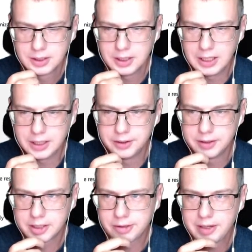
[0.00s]
And
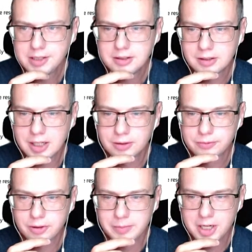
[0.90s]
creating
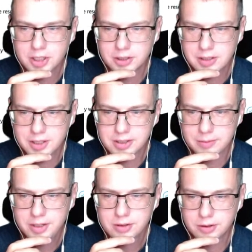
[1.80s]
CloudFormation
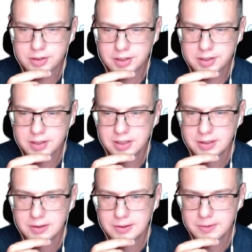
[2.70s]
custom resources
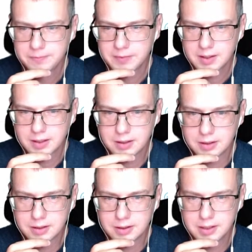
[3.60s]

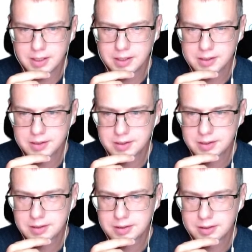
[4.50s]

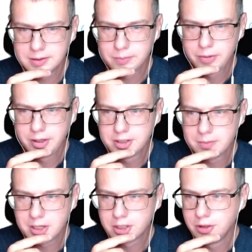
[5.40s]
is pretty
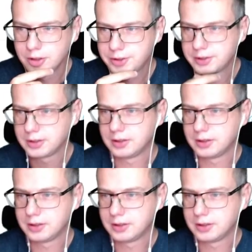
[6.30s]
much not